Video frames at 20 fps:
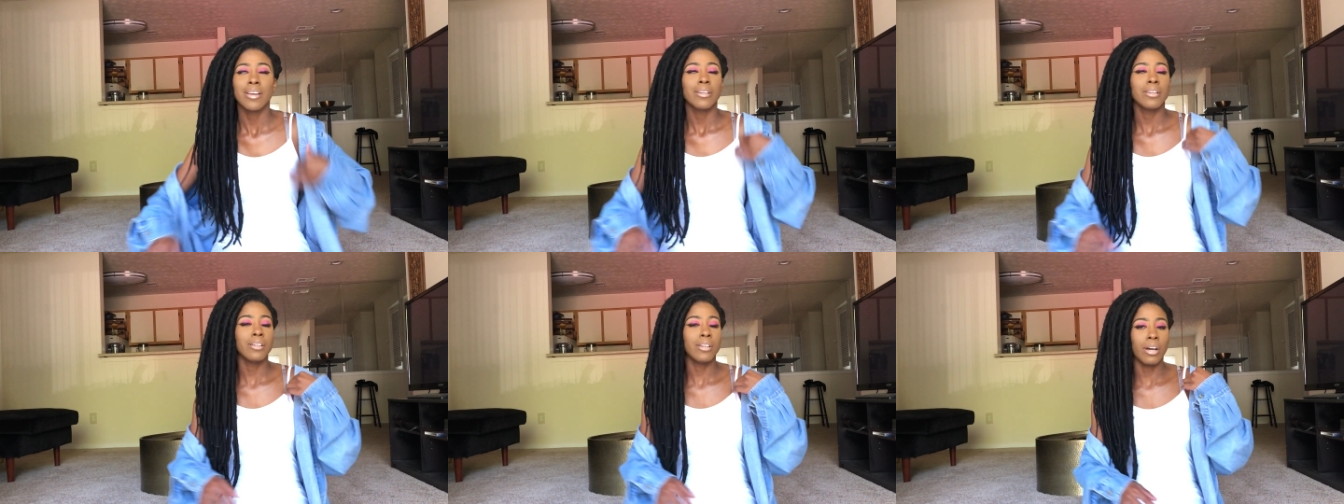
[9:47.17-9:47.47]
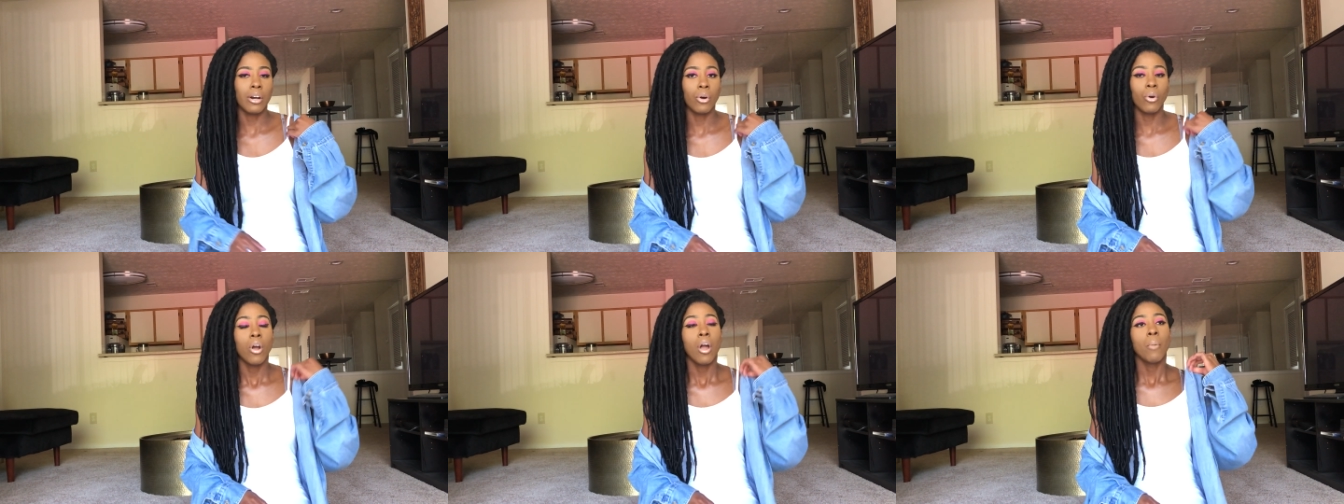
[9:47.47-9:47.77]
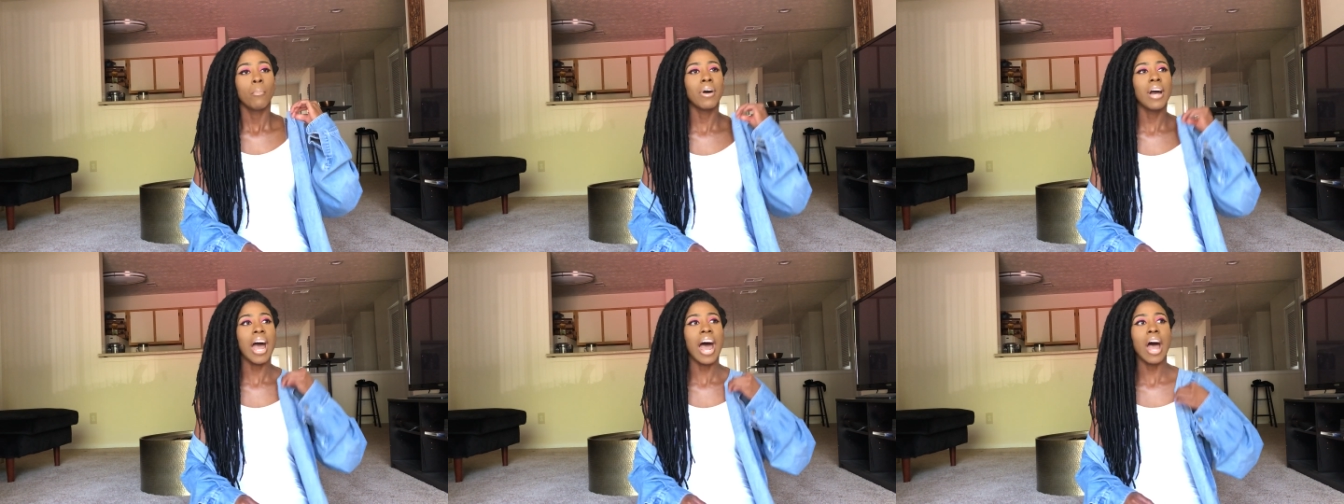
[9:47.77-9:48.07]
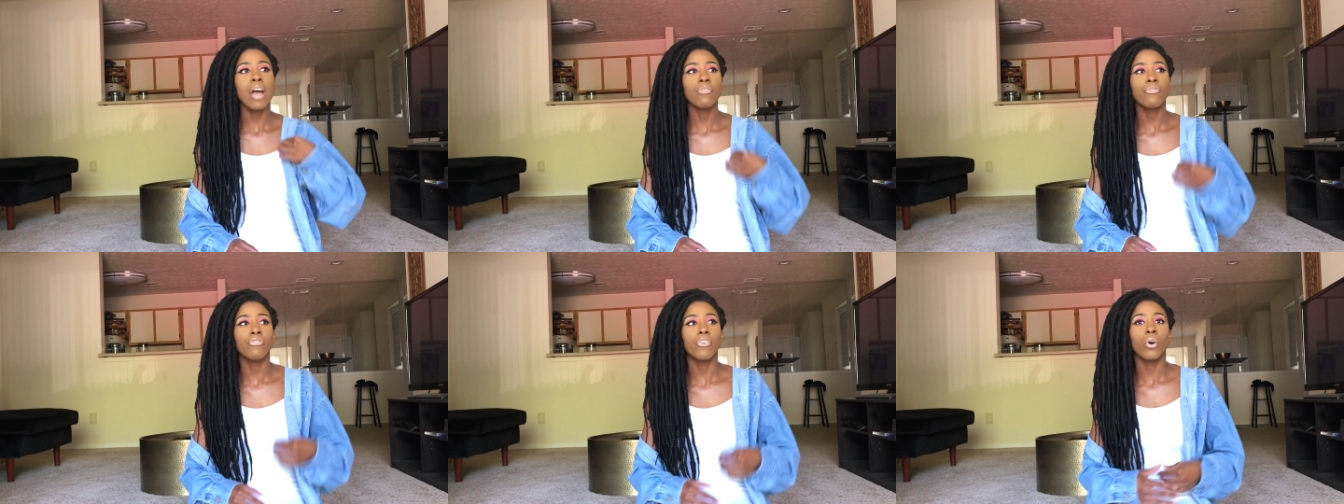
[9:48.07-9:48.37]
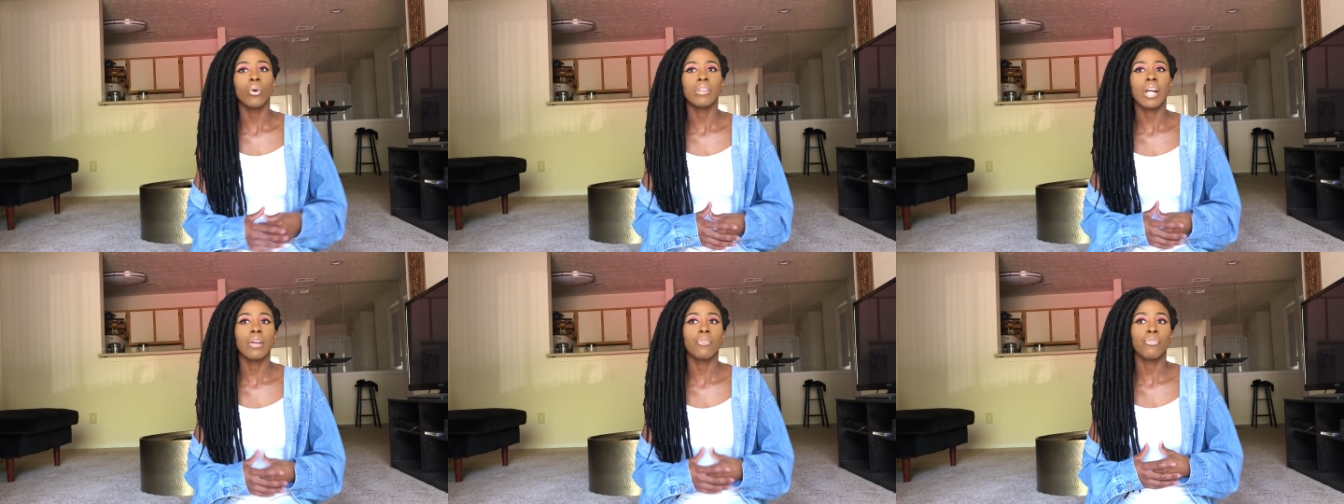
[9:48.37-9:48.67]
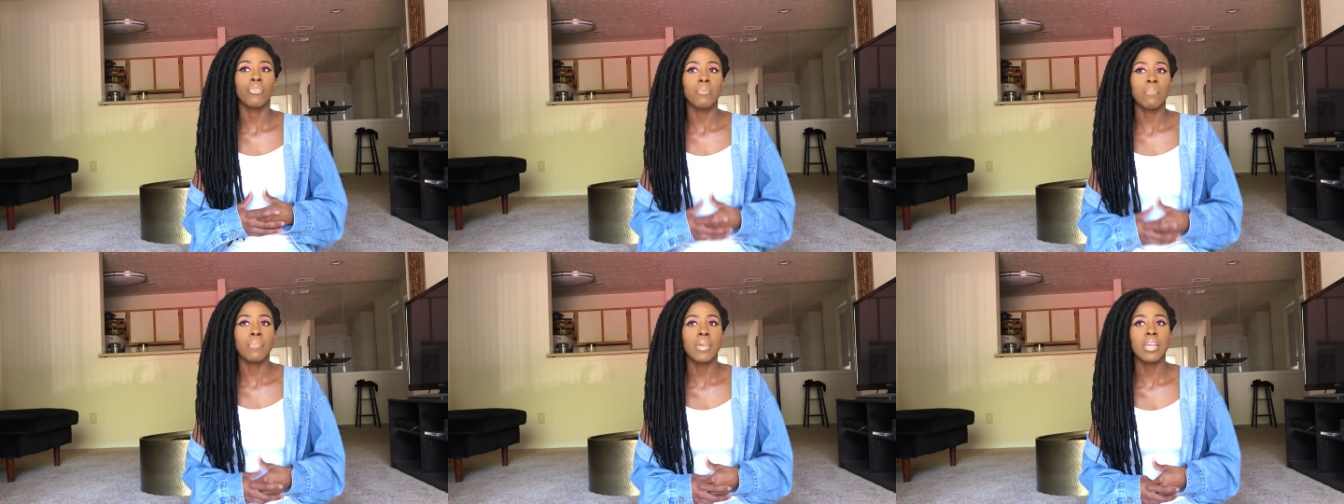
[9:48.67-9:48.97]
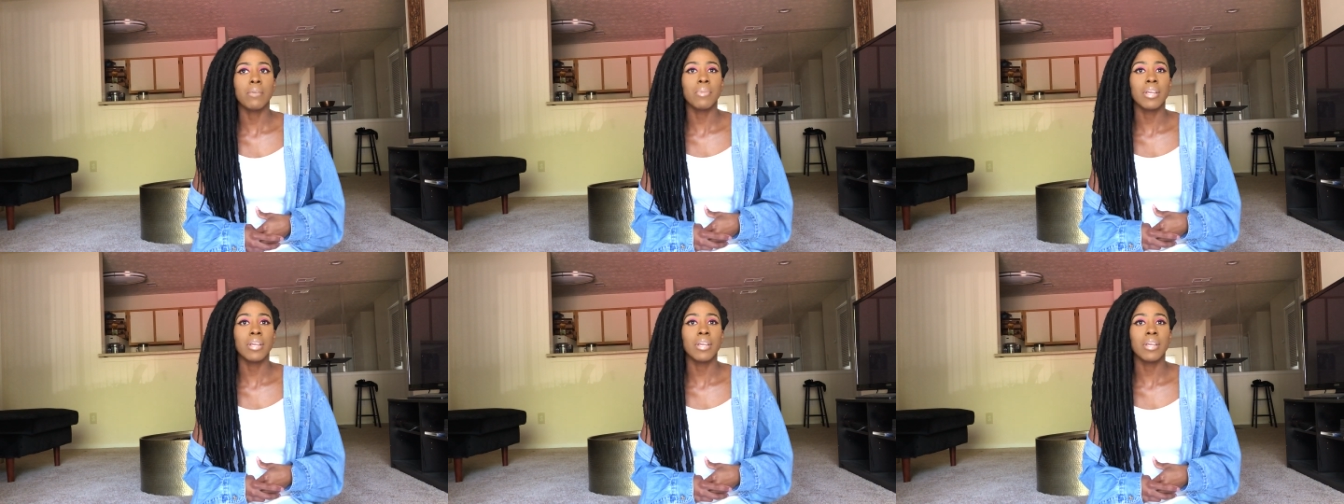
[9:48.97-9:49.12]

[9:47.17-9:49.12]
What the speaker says: No. But I felt like for me,